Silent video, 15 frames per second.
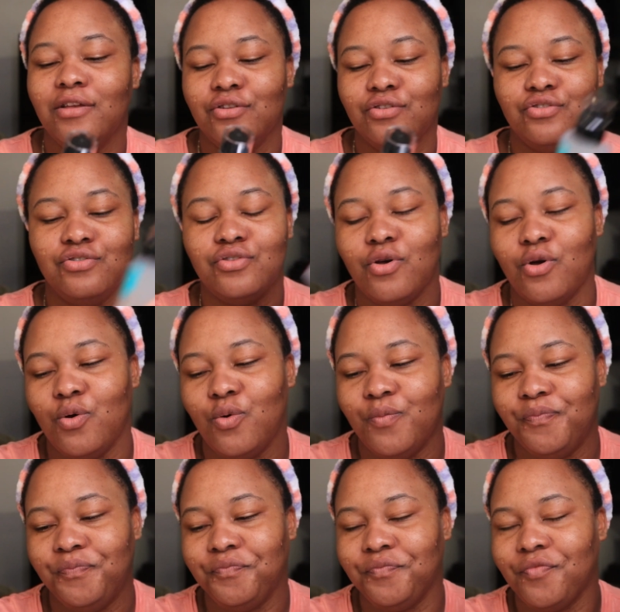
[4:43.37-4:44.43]

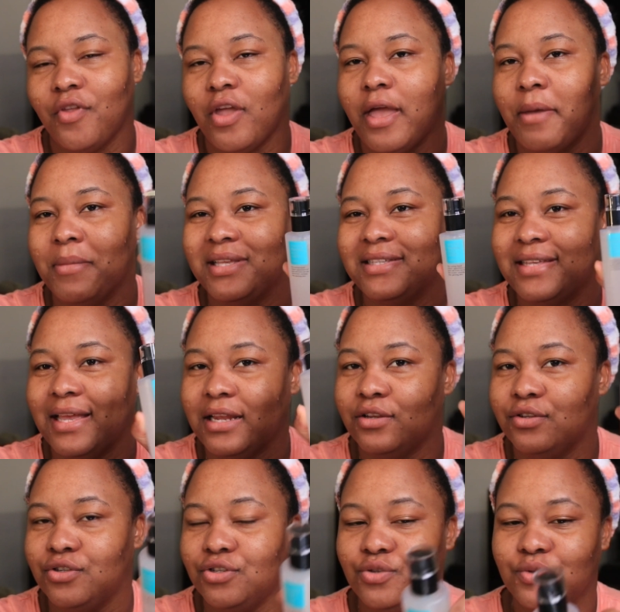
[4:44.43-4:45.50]
So I'm
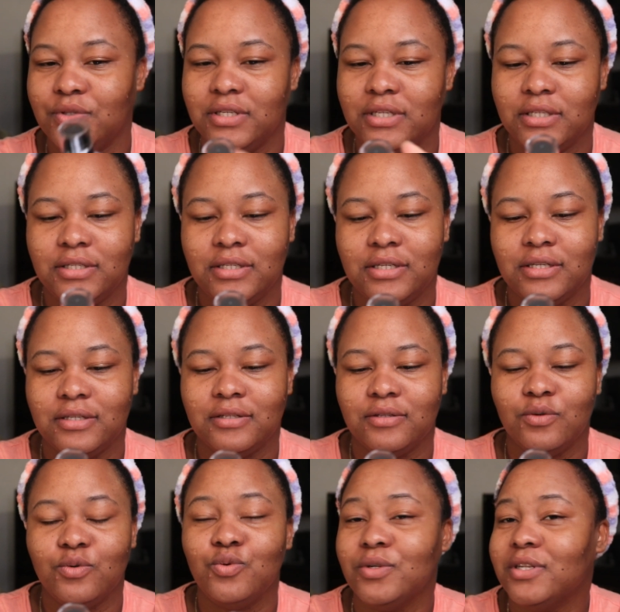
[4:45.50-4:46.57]
excited to use this, because
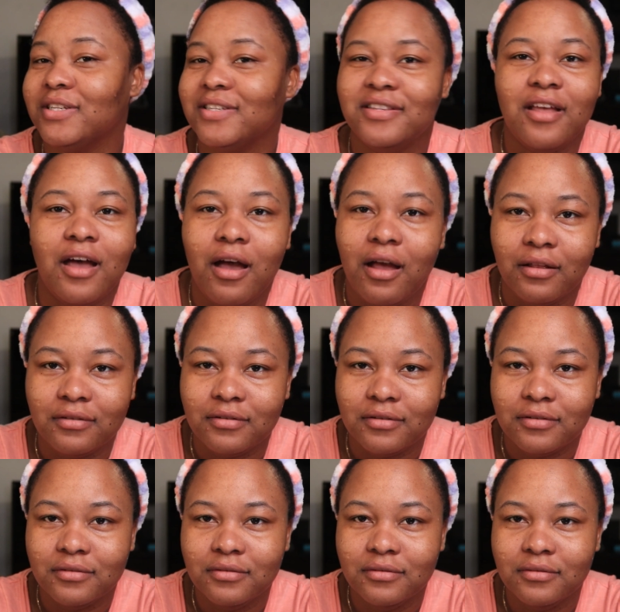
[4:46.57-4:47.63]
who does not?
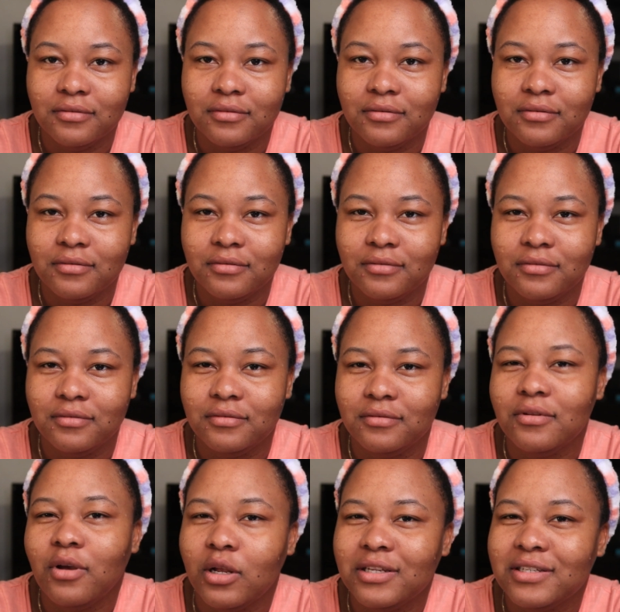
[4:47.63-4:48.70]

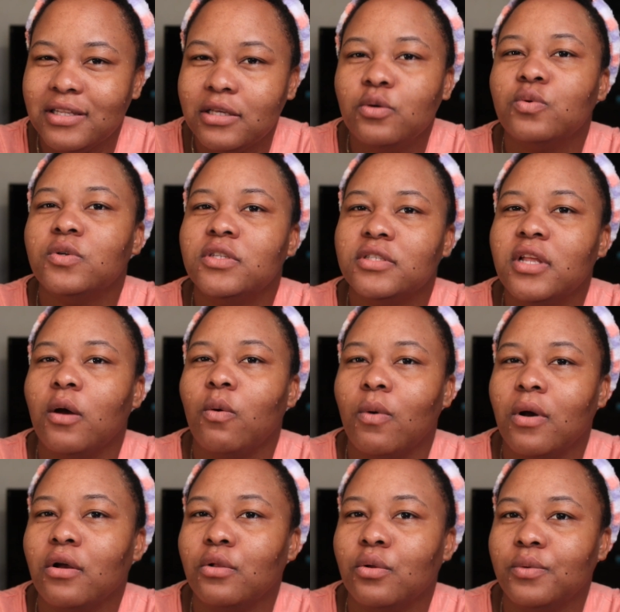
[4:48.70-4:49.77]
Honestly, who does not
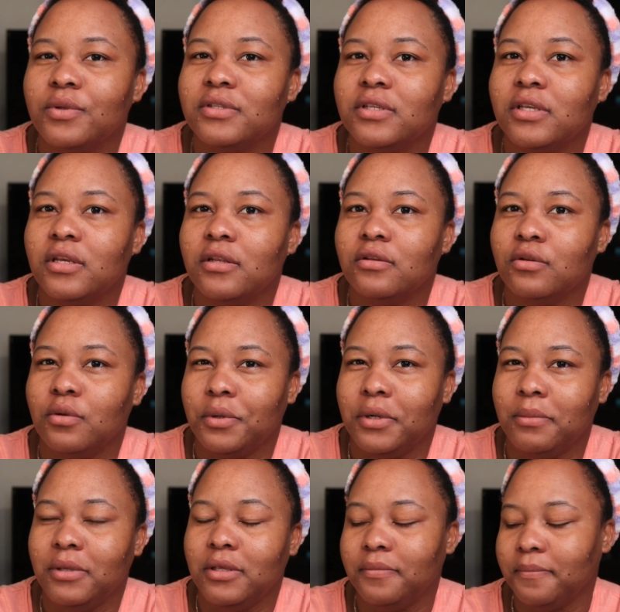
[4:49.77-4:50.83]
want glowing skin? You know what
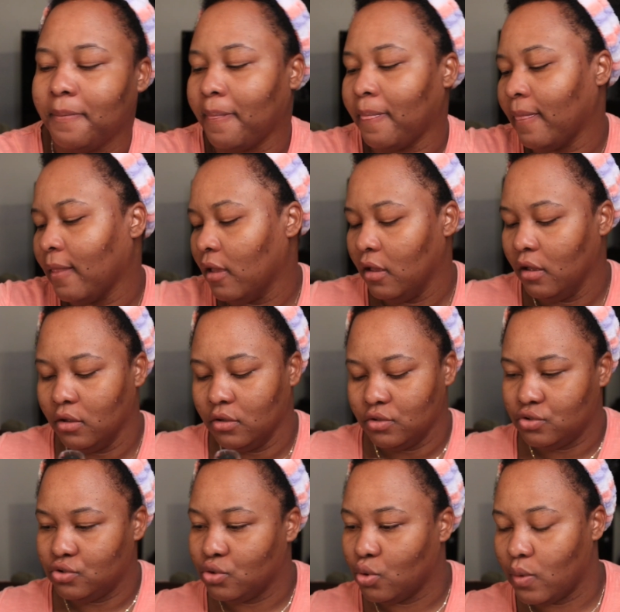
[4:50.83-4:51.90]
I mean?
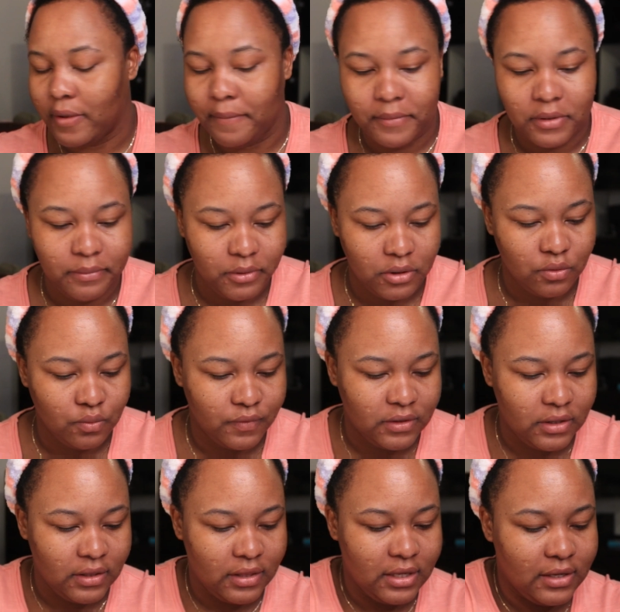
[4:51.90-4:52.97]
So I'm gonna be
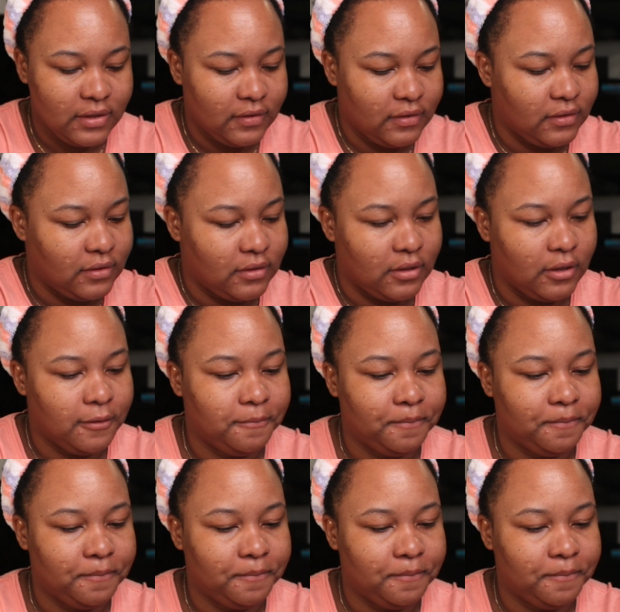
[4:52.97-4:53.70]
using this